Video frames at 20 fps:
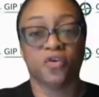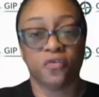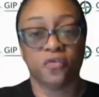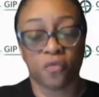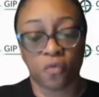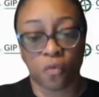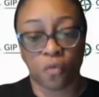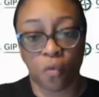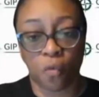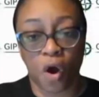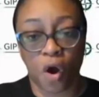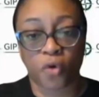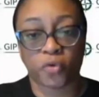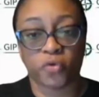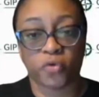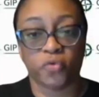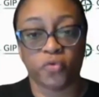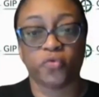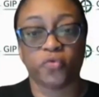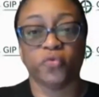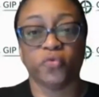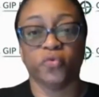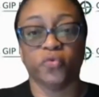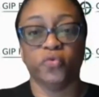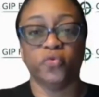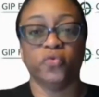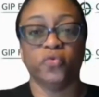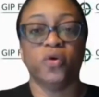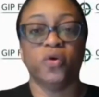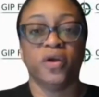of walk you
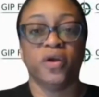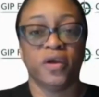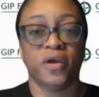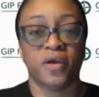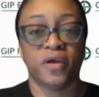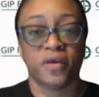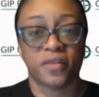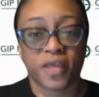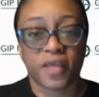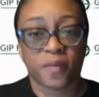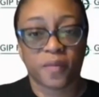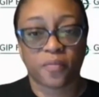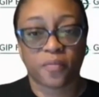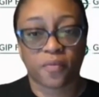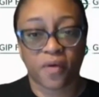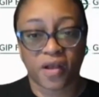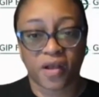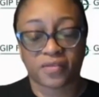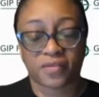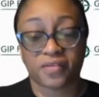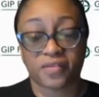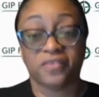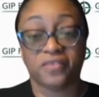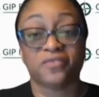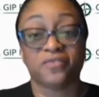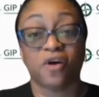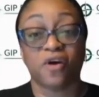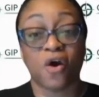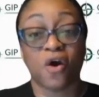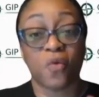through that process.
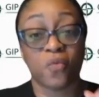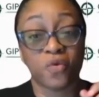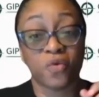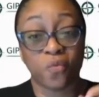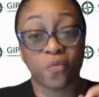Start with